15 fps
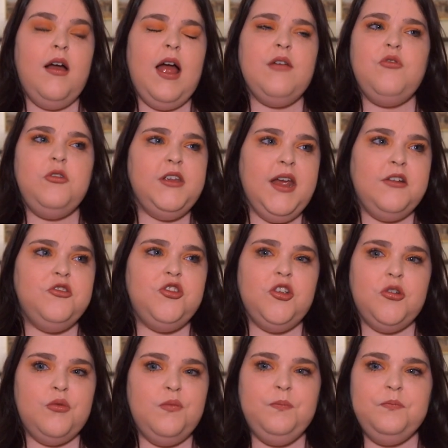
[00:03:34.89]
I've only had
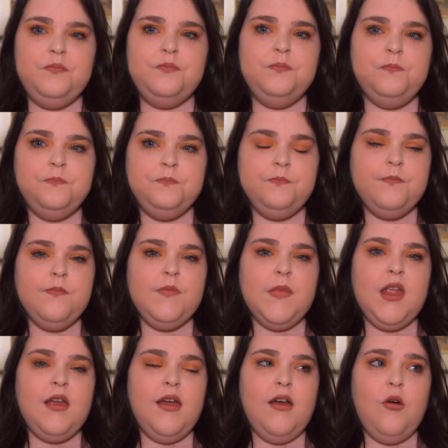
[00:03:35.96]
two.
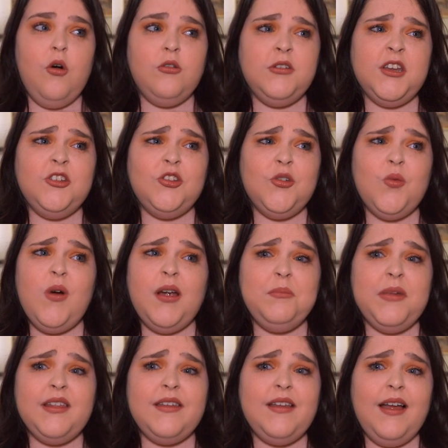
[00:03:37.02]
Only two. Why
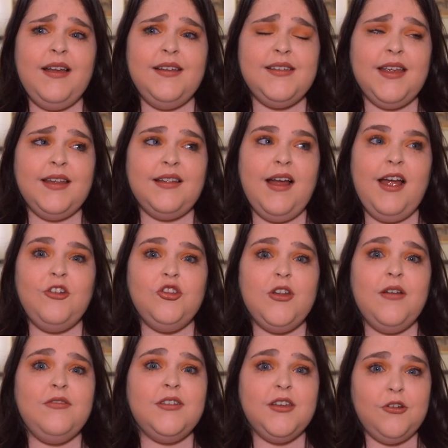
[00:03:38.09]
am I that, saying that? I should
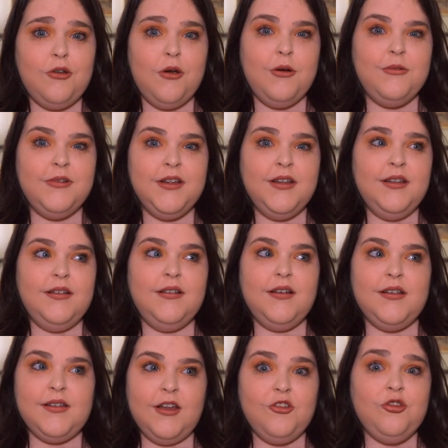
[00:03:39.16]
have zero
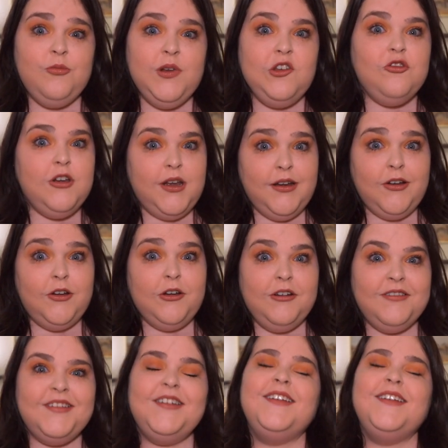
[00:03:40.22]
because I should be drinking good.